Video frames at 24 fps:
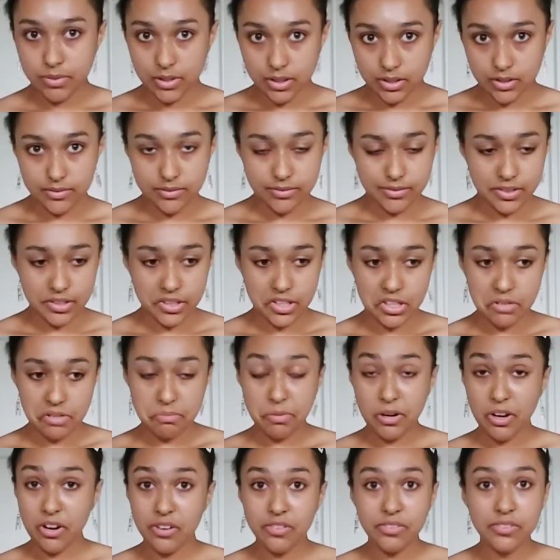But
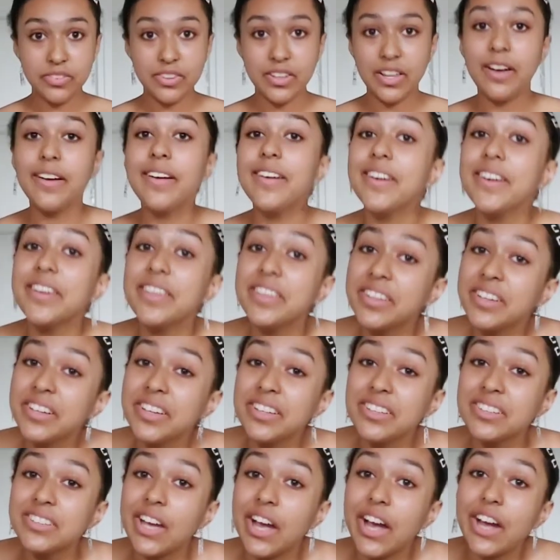apart from that, I think
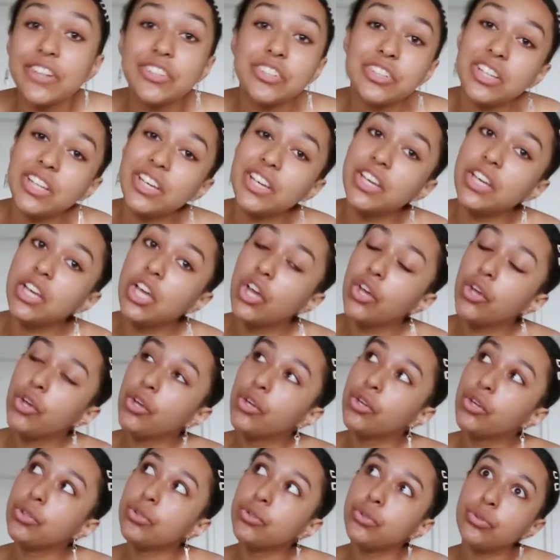it's actually
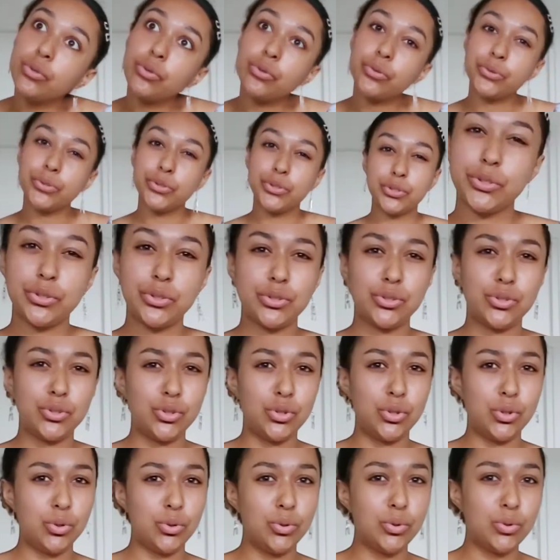not
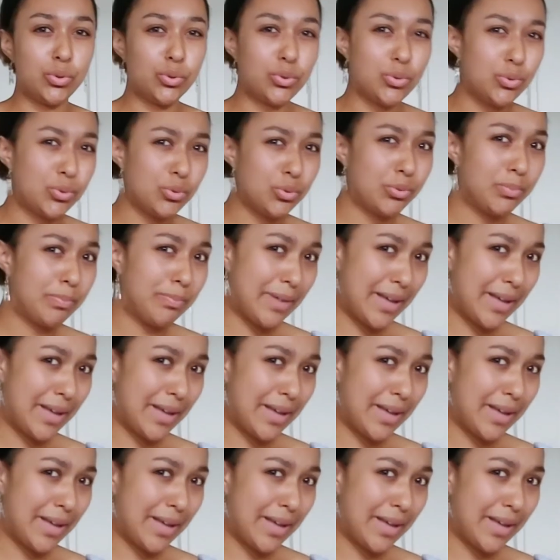too